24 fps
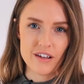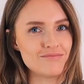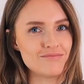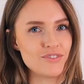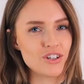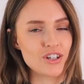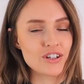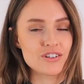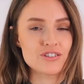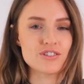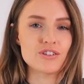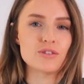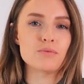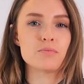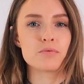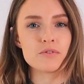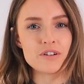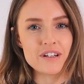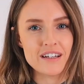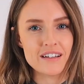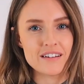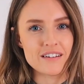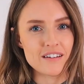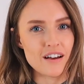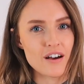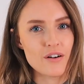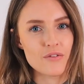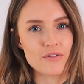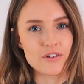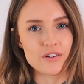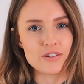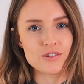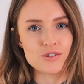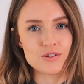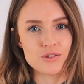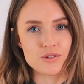you can just preheat the
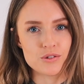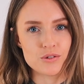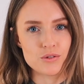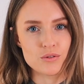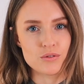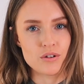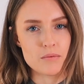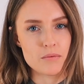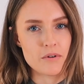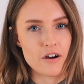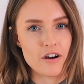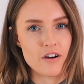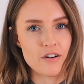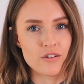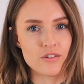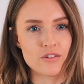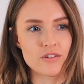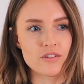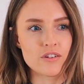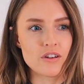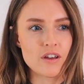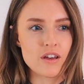oven to about